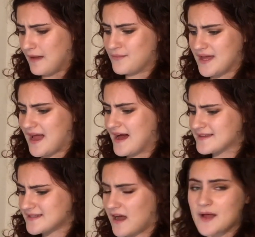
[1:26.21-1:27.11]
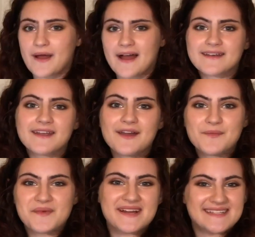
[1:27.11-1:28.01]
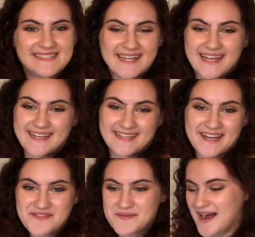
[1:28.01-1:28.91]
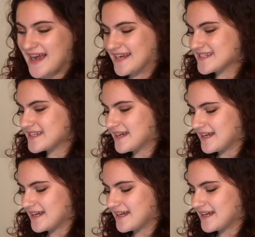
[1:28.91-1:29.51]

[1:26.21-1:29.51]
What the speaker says: big ass iPad, but never mind.